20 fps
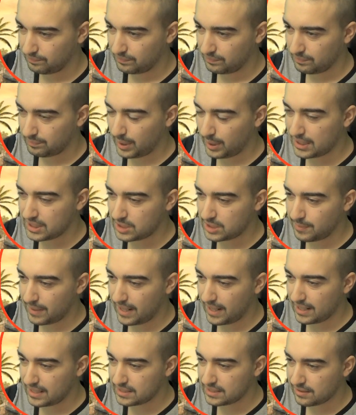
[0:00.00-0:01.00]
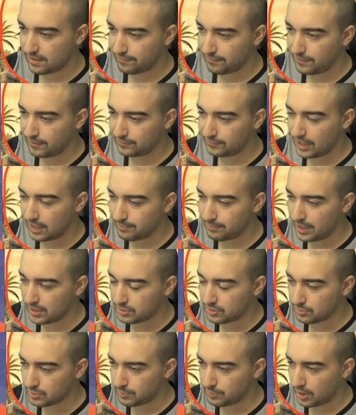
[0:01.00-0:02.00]
Pen speed is 15
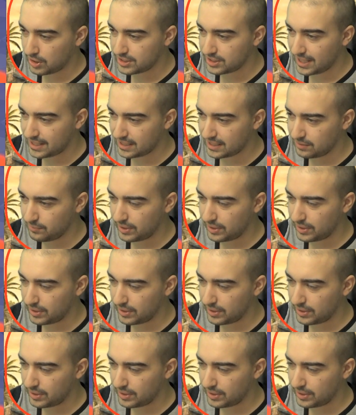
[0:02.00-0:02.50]
pixels per second.